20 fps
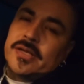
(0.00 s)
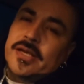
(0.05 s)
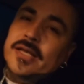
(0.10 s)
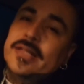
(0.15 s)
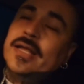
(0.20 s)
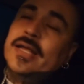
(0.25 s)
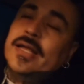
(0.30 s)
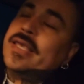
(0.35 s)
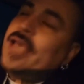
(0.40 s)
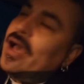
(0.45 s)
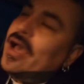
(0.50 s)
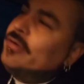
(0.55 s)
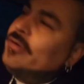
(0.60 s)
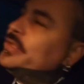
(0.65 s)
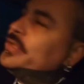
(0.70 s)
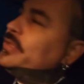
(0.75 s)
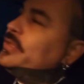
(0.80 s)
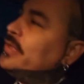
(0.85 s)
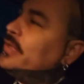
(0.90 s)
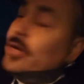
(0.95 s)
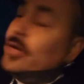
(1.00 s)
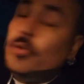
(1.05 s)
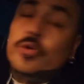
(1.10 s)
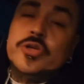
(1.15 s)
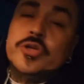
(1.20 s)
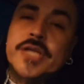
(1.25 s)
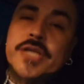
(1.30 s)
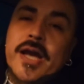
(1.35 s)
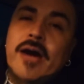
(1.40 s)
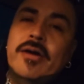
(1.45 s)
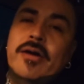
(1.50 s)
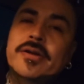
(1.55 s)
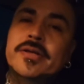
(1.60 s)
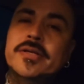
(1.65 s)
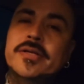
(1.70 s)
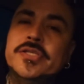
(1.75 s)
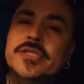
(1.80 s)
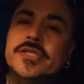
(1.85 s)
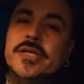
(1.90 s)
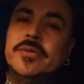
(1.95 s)
county, in Orange County and
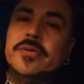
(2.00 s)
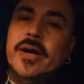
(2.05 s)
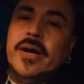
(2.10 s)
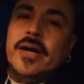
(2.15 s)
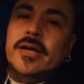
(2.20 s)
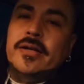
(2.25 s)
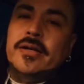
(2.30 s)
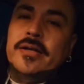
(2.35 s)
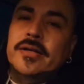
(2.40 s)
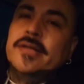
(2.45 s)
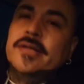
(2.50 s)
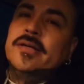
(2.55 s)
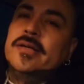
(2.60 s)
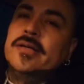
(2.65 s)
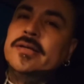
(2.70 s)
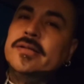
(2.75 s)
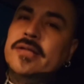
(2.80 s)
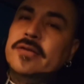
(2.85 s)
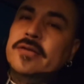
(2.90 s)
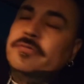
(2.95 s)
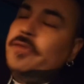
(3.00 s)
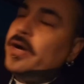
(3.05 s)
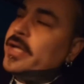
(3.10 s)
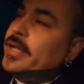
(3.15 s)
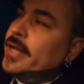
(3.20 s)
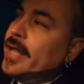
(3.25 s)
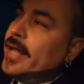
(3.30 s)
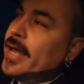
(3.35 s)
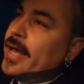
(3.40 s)
shit, right? They fucking had